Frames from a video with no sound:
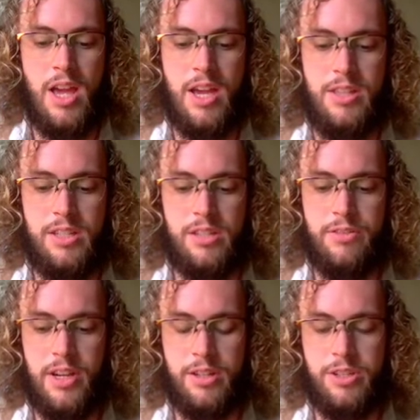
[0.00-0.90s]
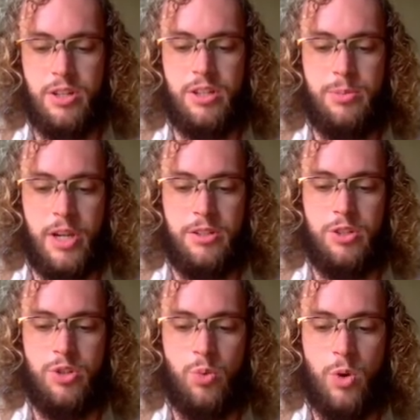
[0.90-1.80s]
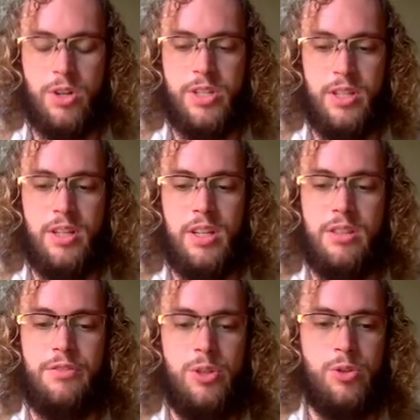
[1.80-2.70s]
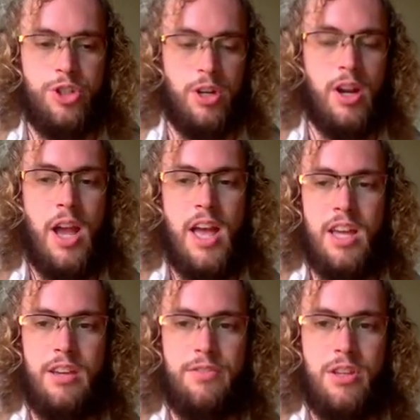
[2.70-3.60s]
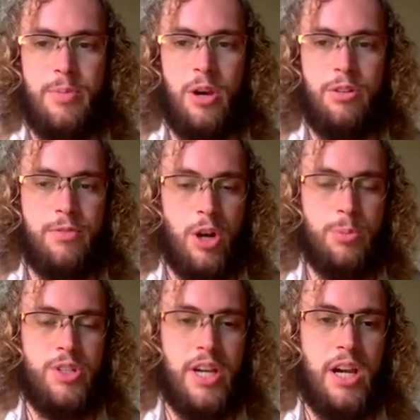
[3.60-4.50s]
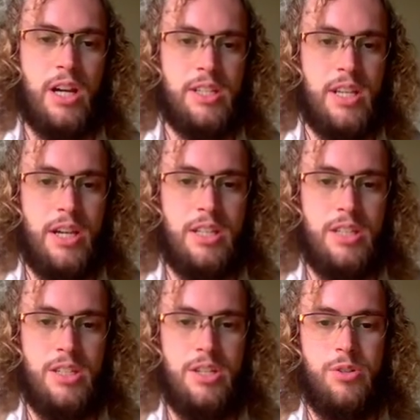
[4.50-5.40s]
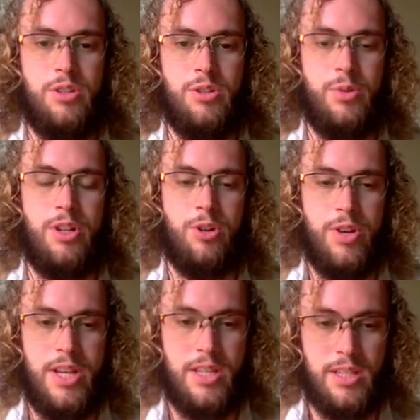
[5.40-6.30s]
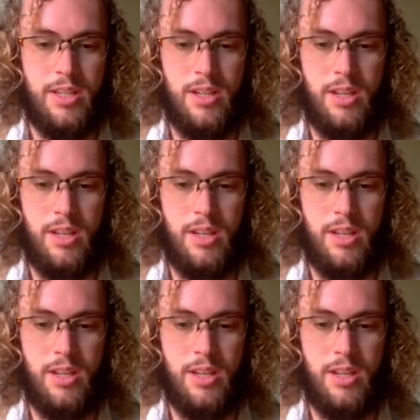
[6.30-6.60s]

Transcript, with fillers: and these effects are expected to worsen in the future if the amount of carbon dioxide continues to increase.